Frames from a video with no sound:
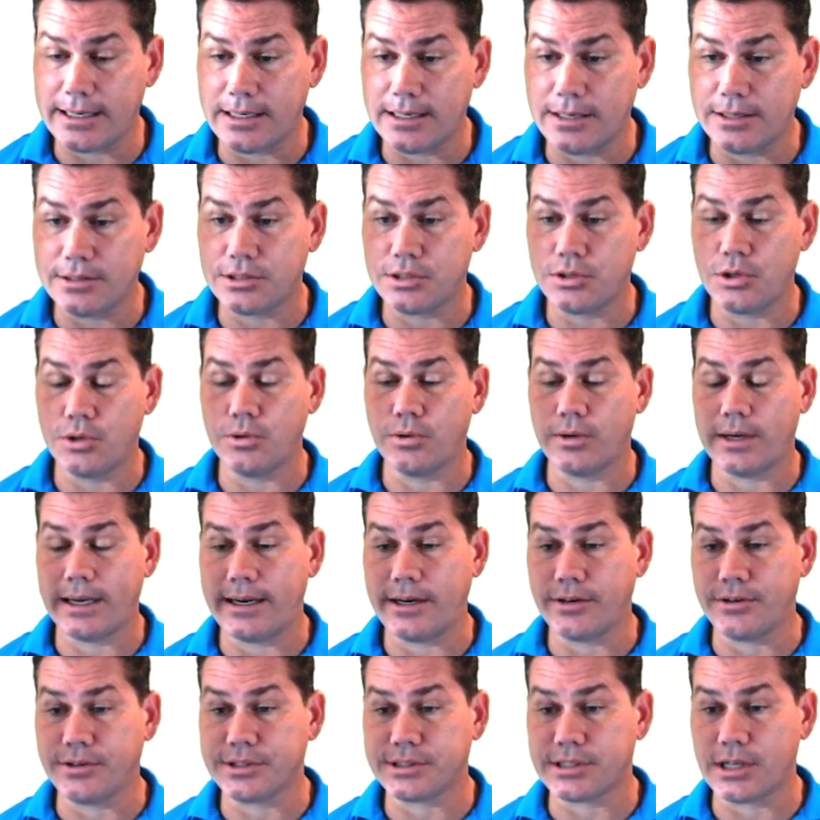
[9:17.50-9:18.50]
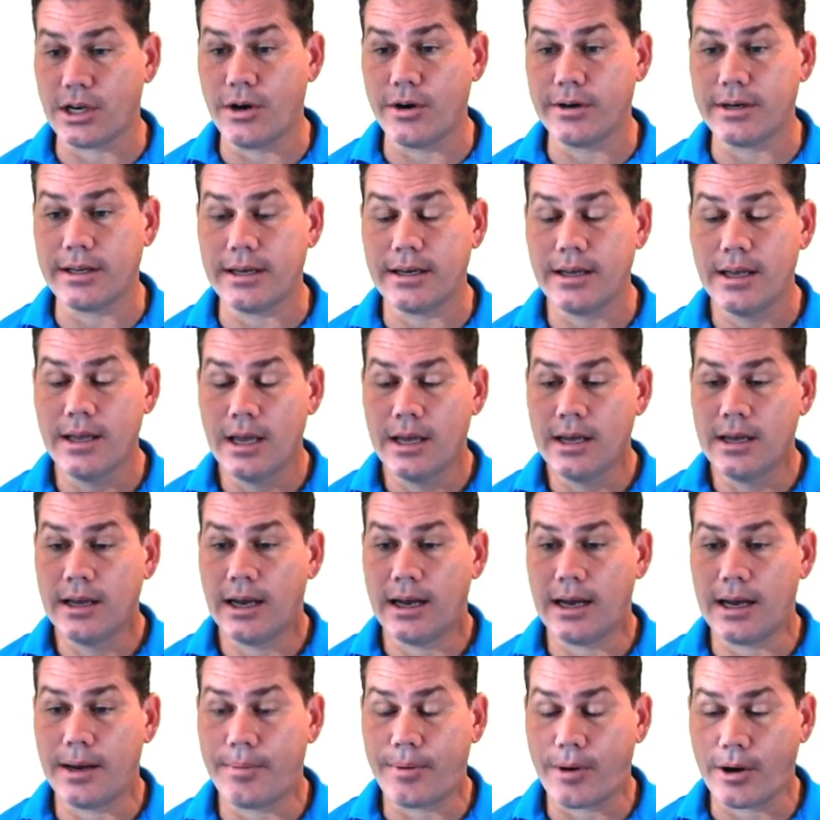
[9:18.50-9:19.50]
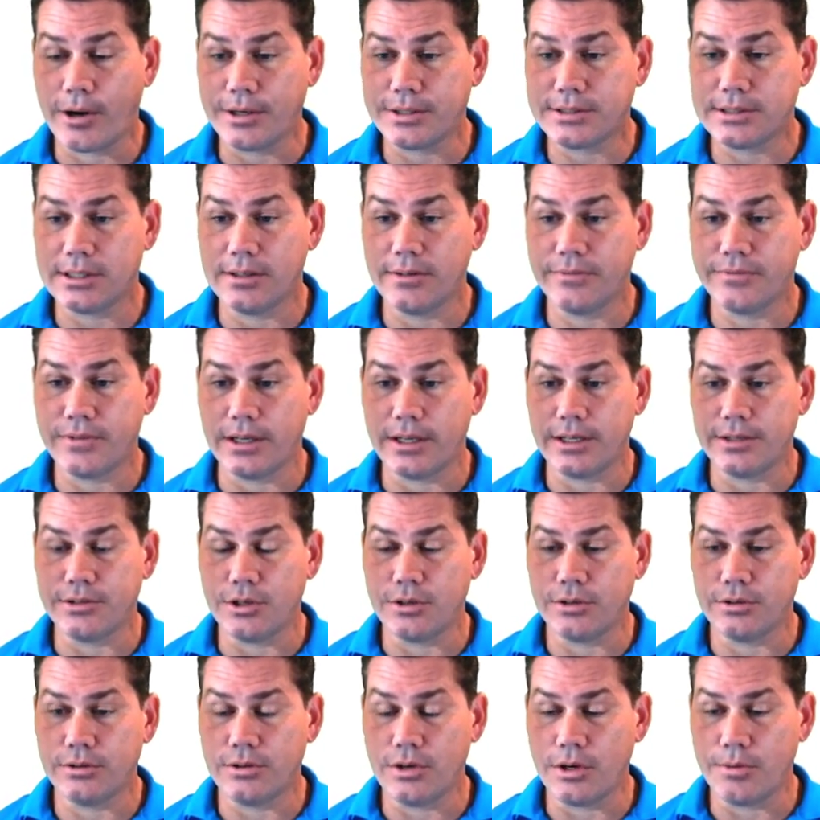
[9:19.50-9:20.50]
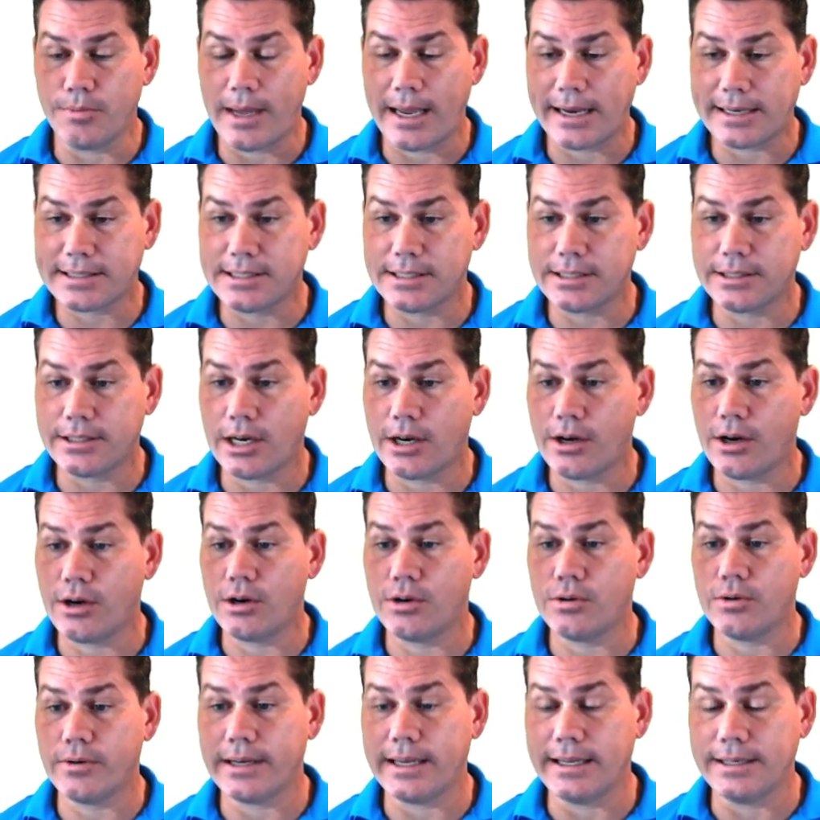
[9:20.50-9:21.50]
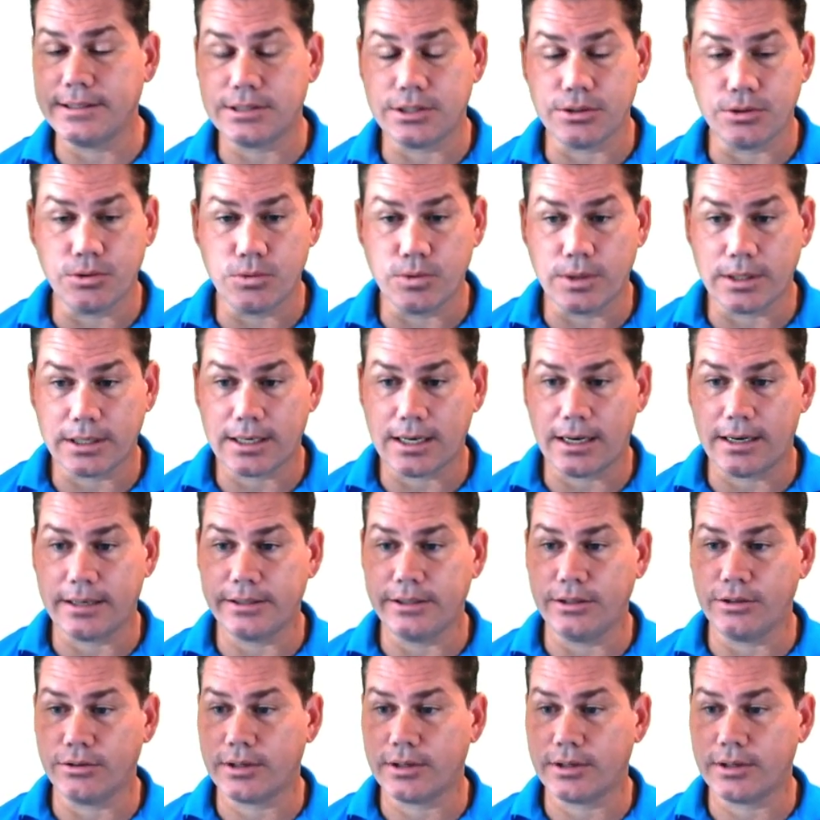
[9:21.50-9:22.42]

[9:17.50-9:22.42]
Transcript: into Arizona, uh, parts of uh, New Mexico into uh, you know